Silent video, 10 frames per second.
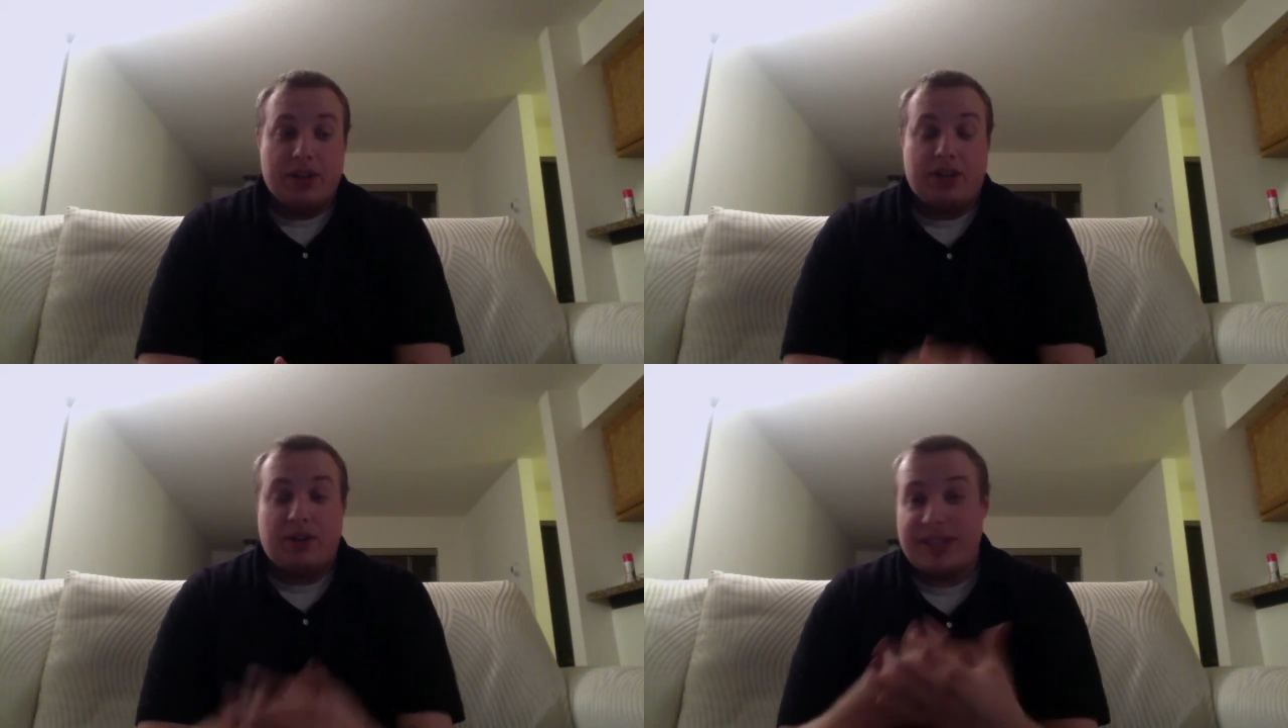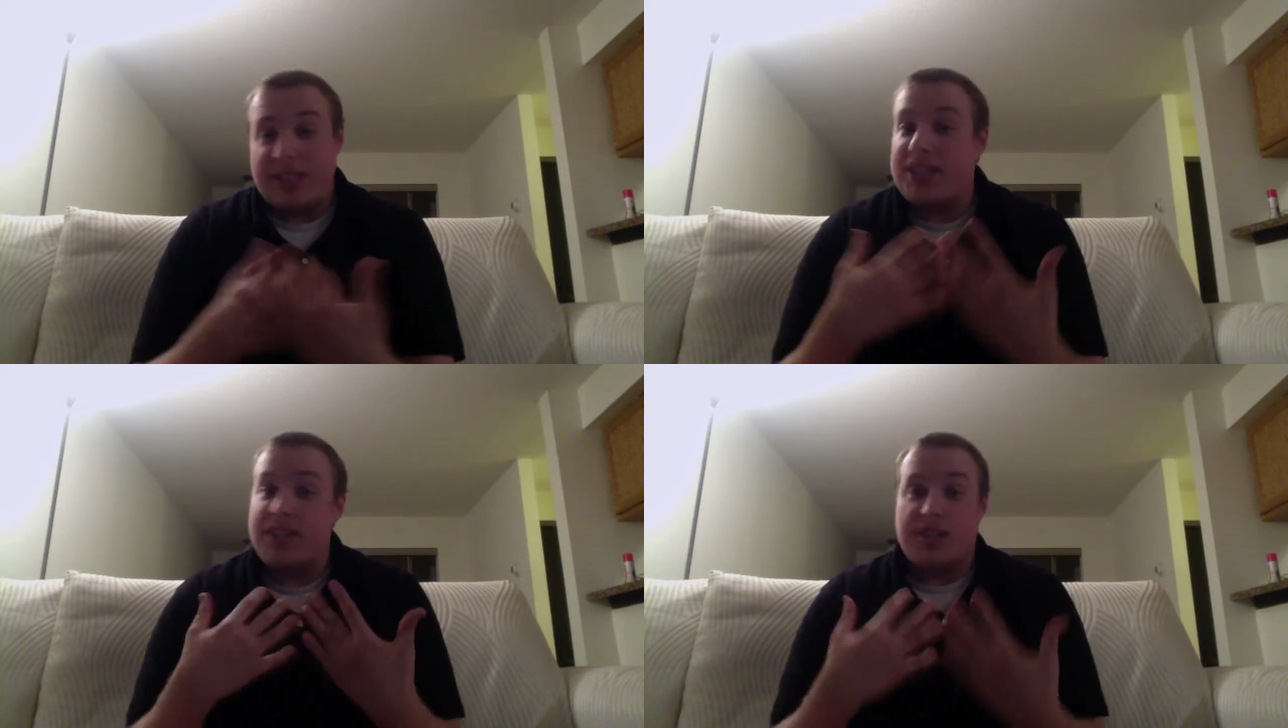So, this
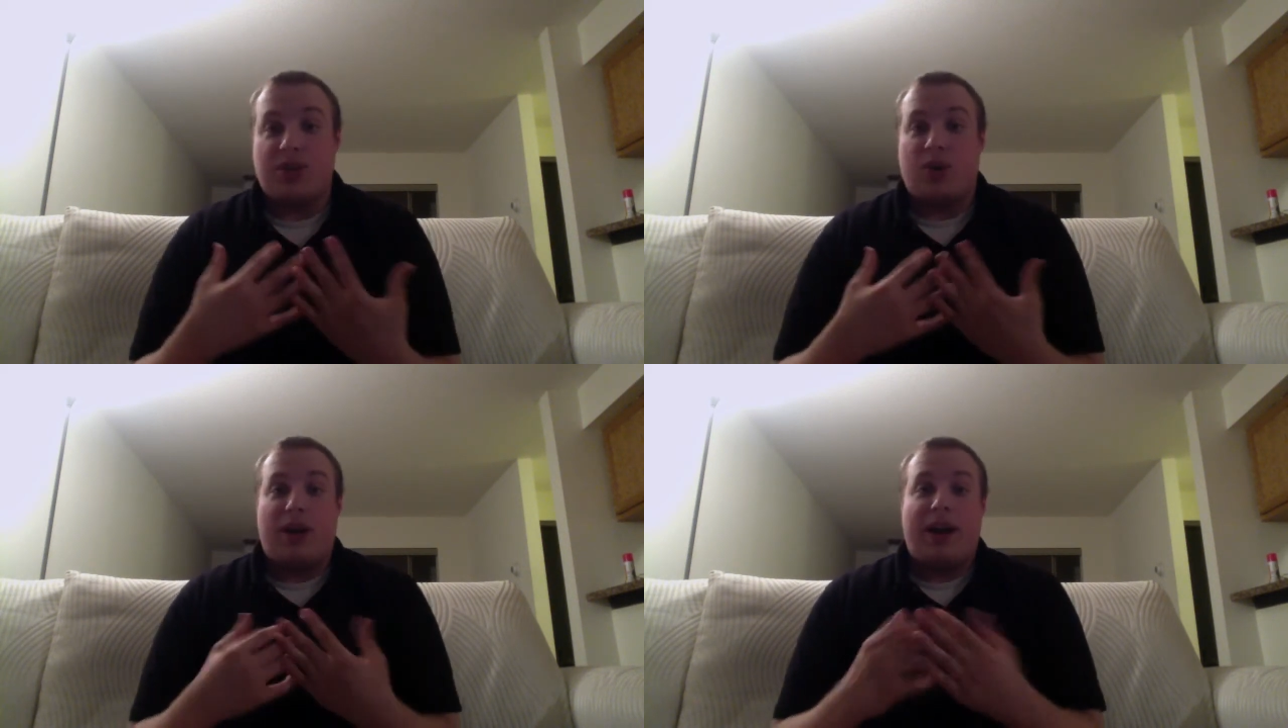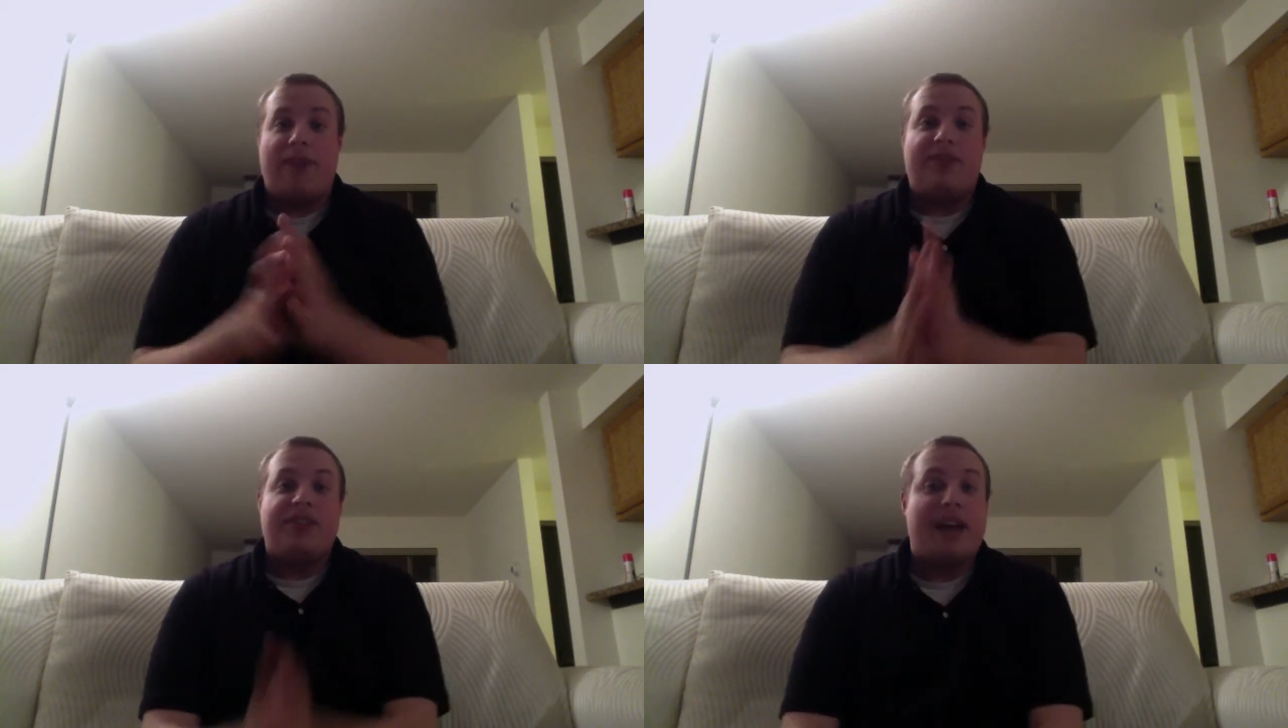is the story
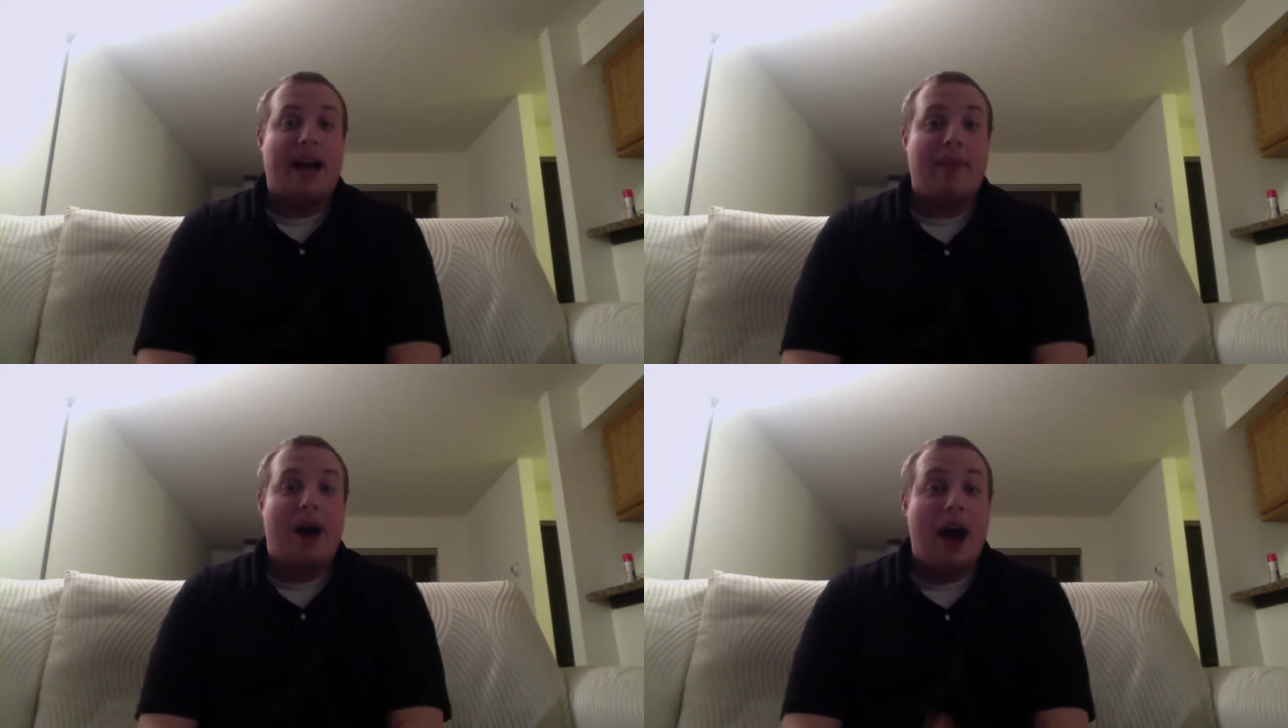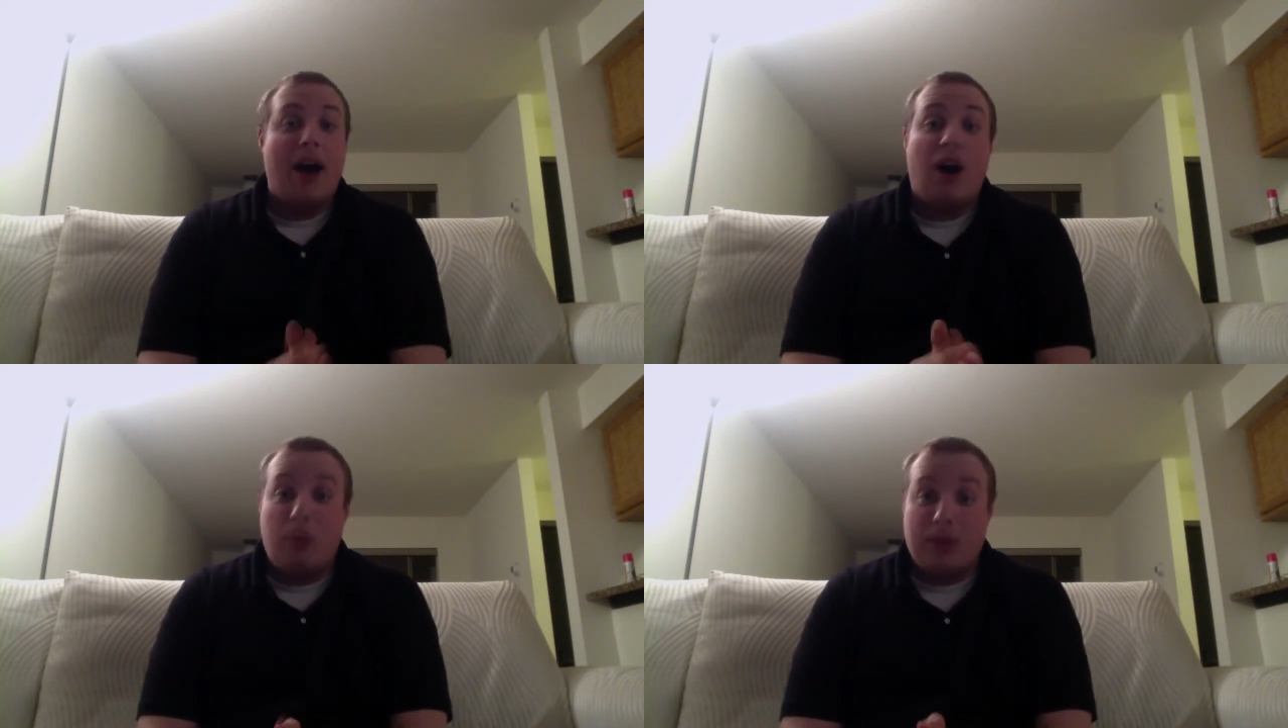of the time I
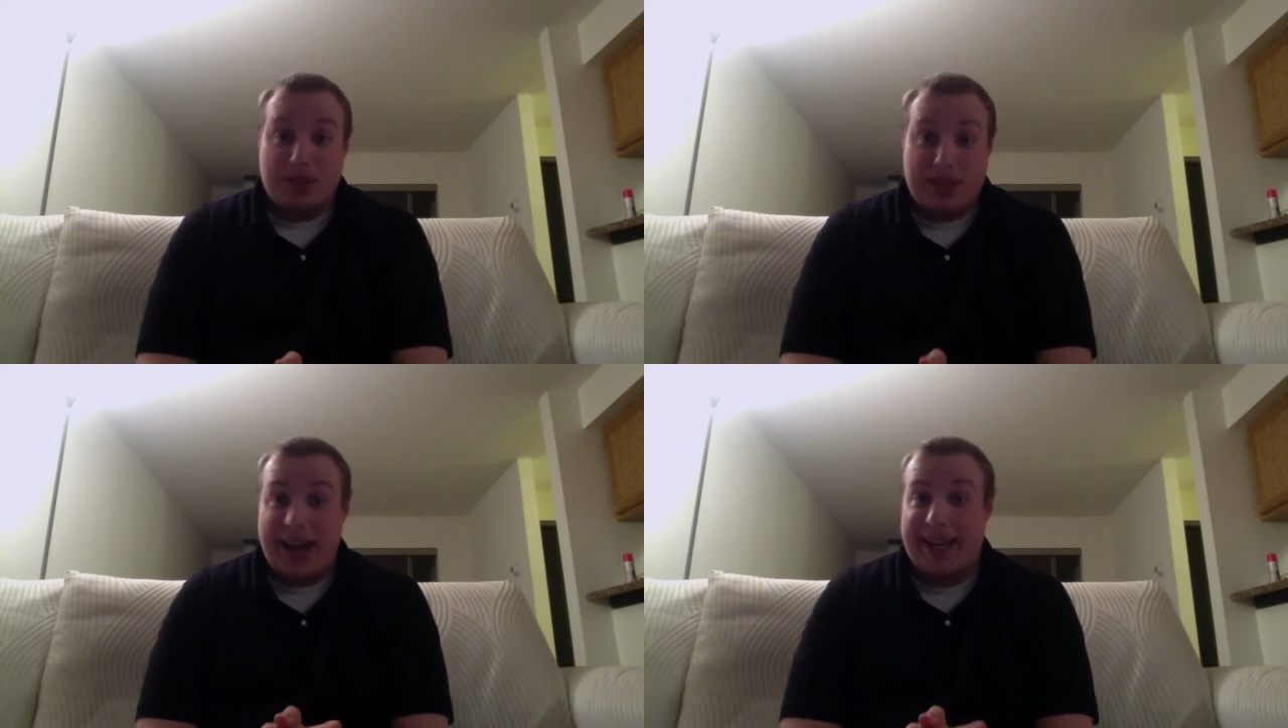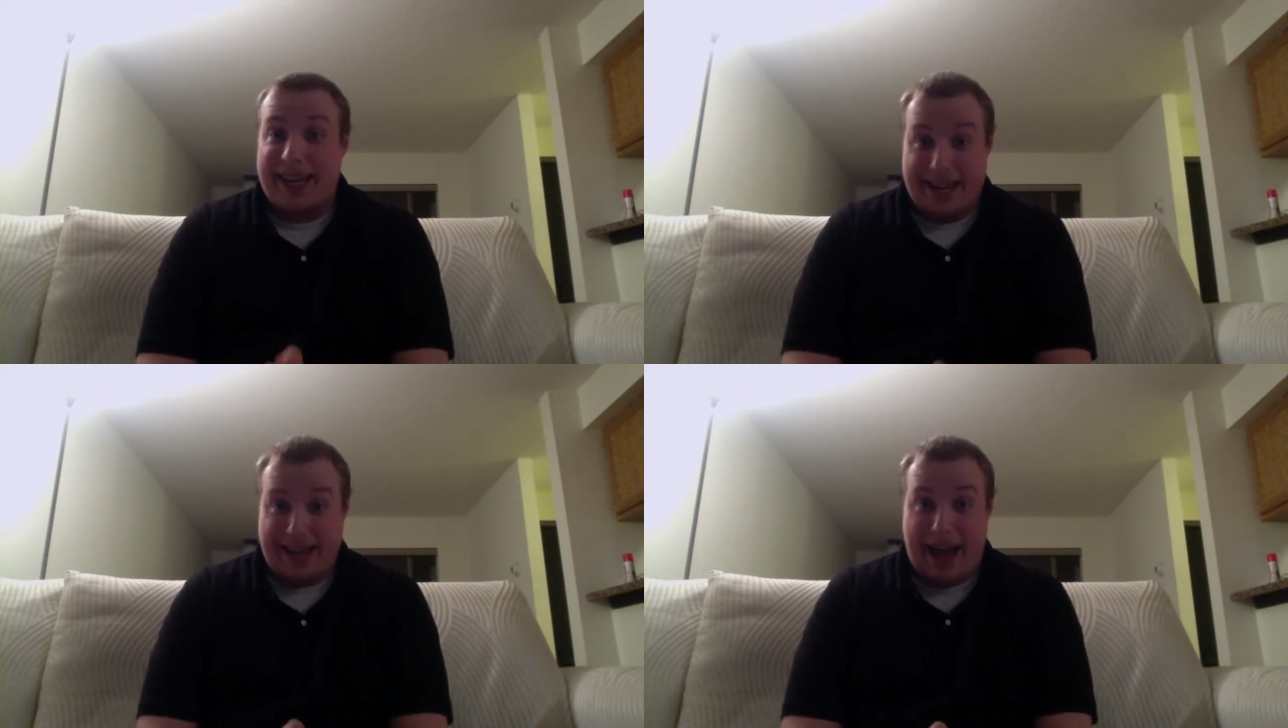almost got
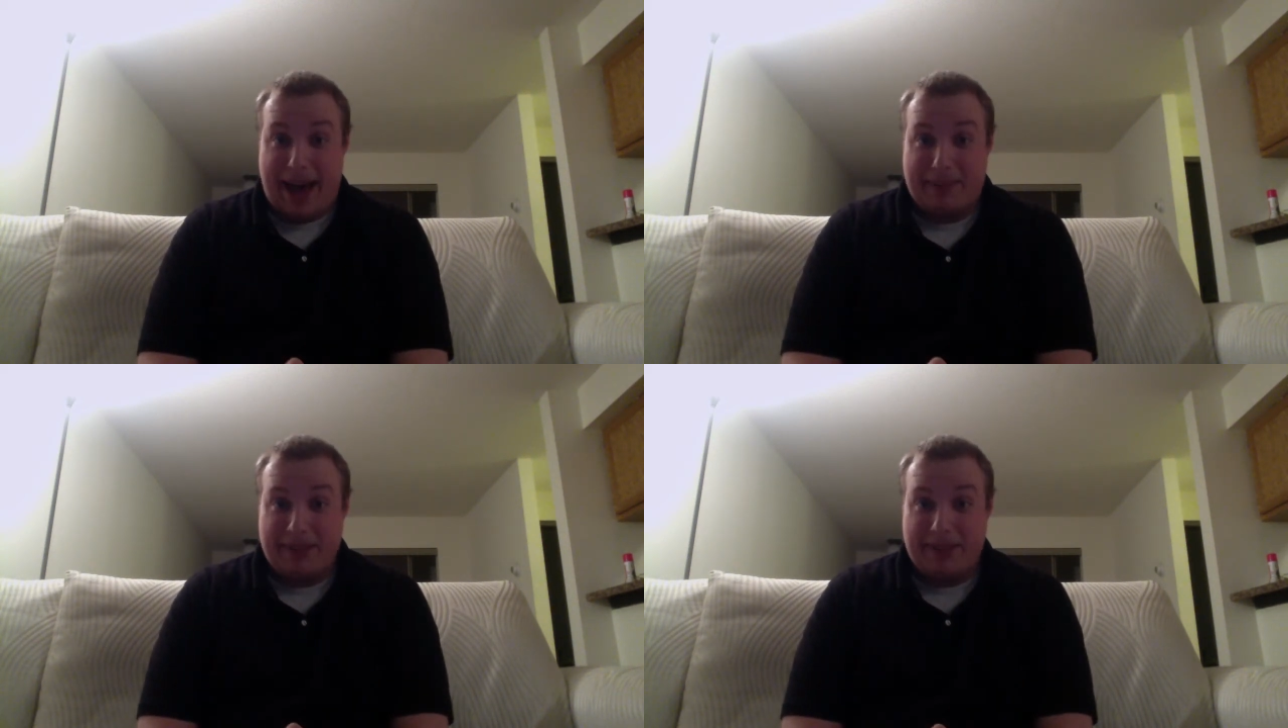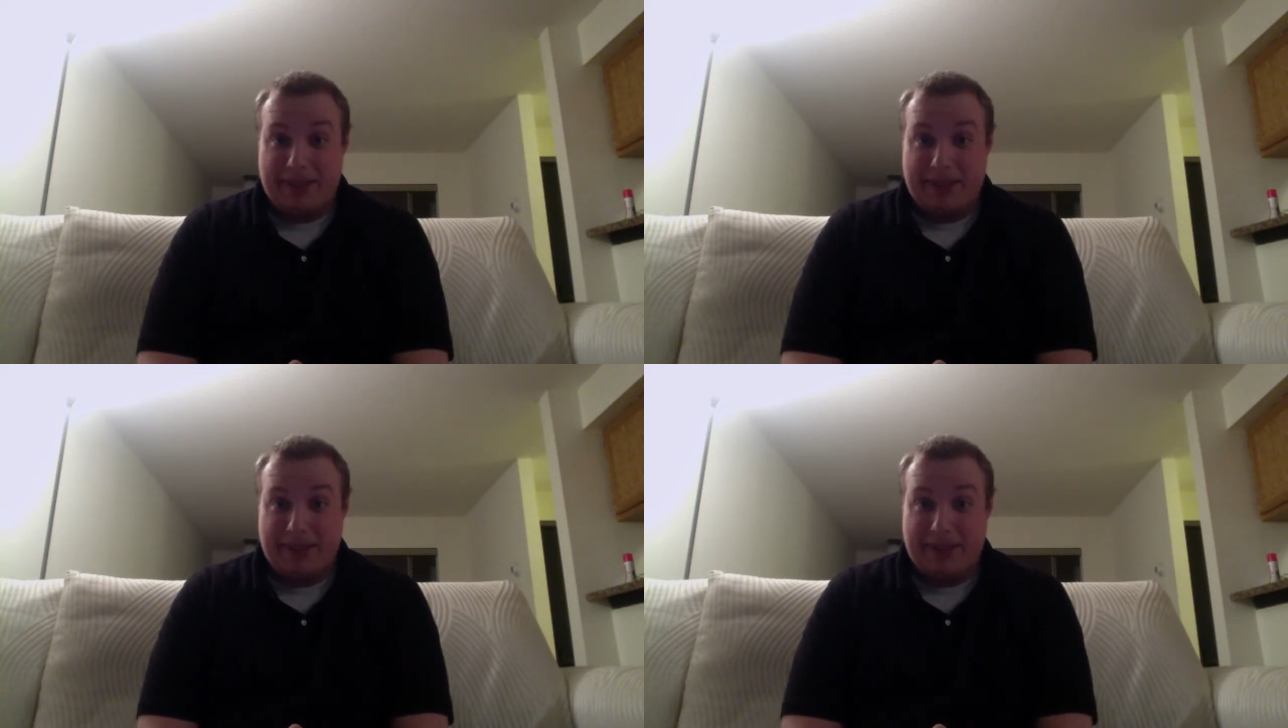kidnapped.